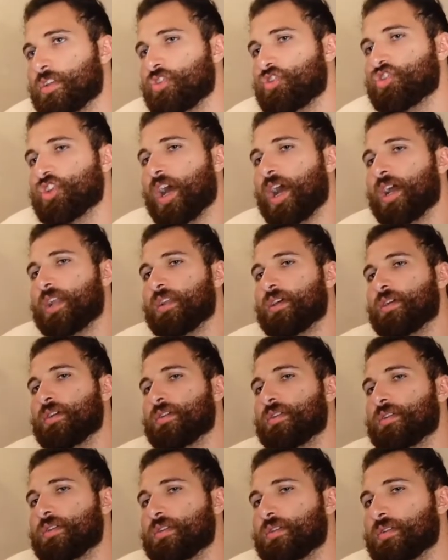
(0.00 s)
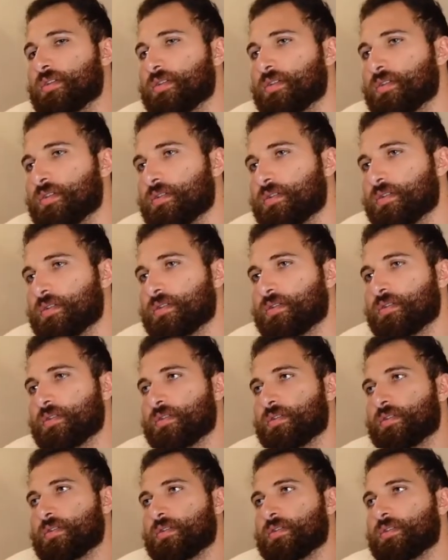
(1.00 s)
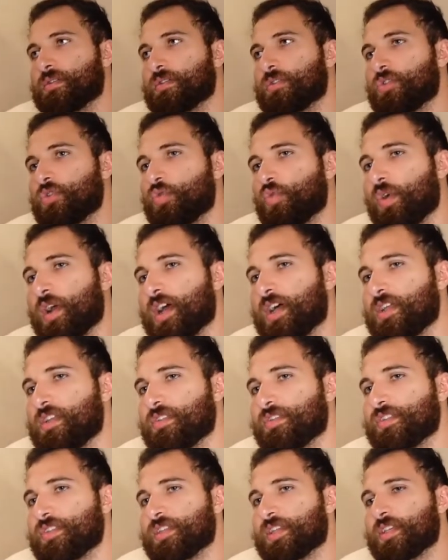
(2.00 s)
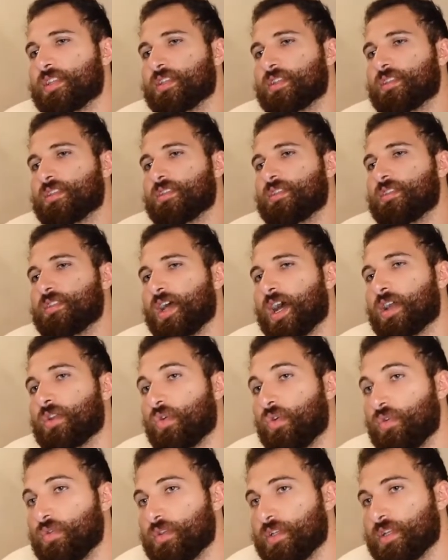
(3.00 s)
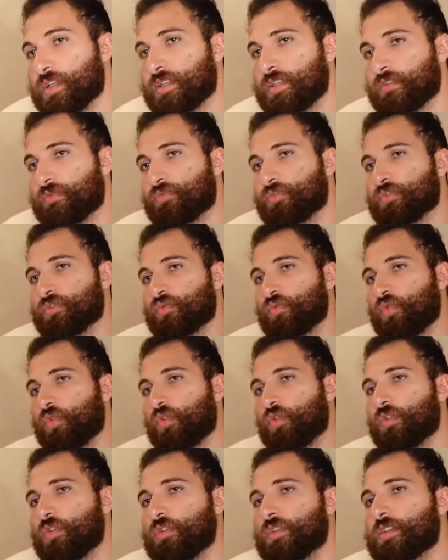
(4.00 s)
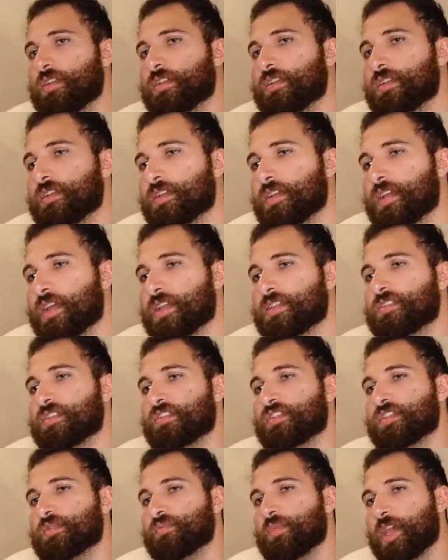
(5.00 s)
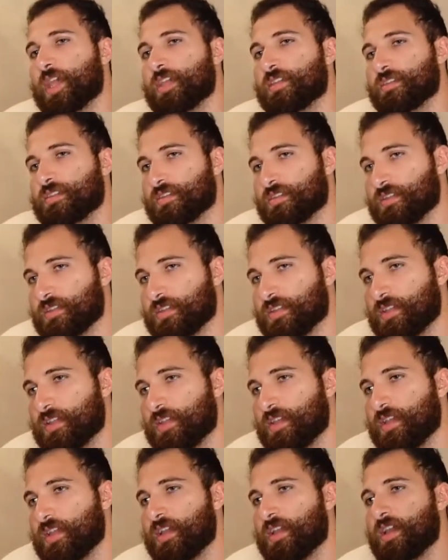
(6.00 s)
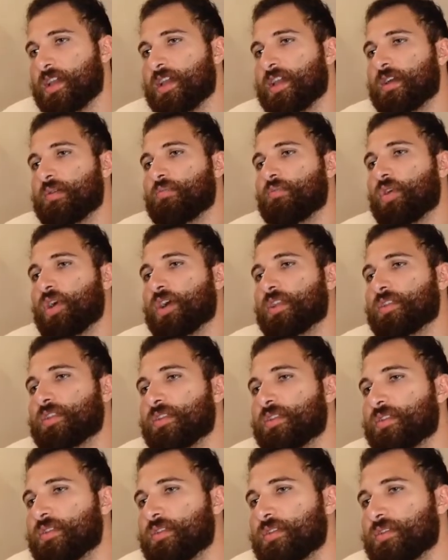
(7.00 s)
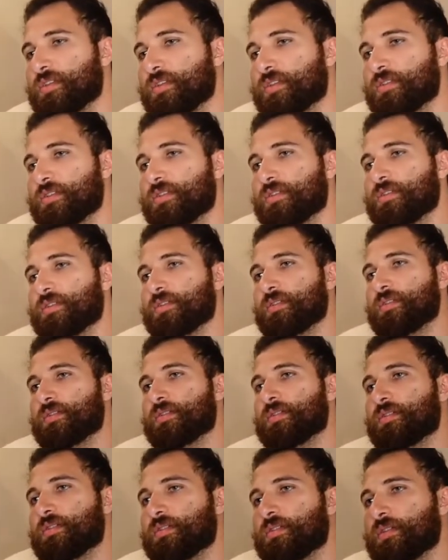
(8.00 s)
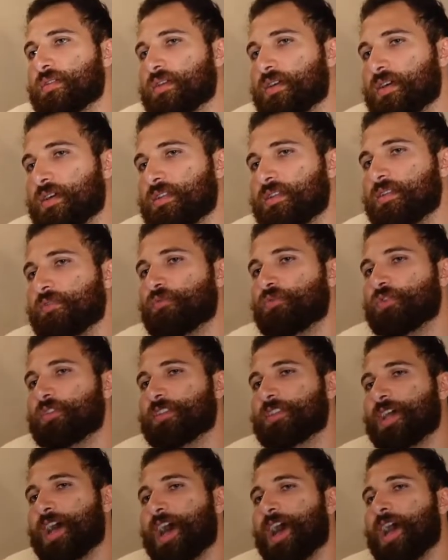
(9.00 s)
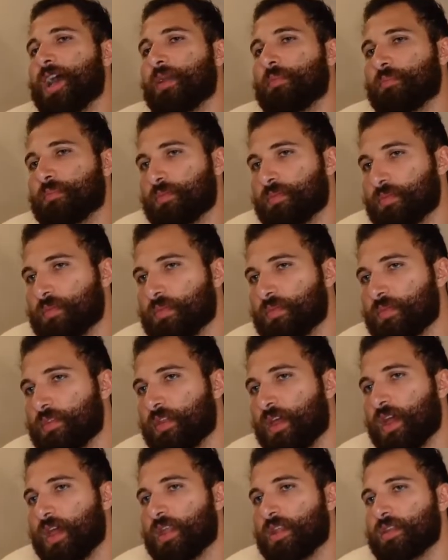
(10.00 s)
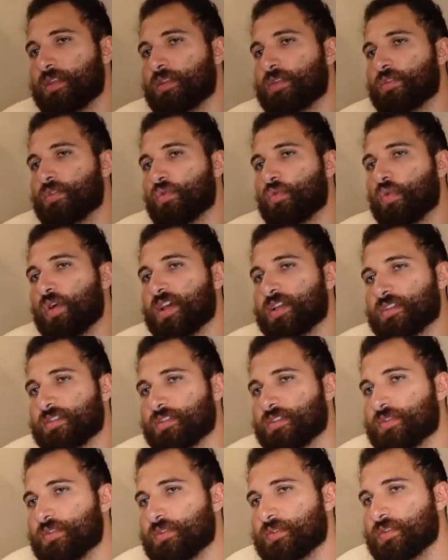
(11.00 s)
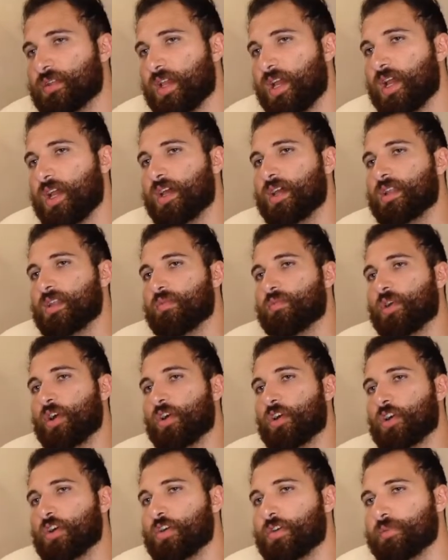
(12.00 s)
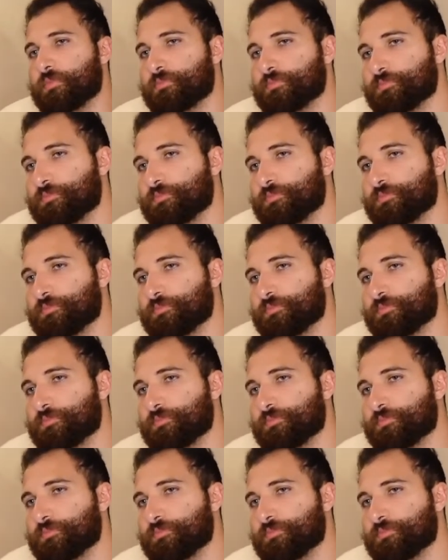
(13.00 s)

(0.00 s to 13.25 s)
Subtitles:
China dwells in not only a different world as a space, but a different time than the West and America.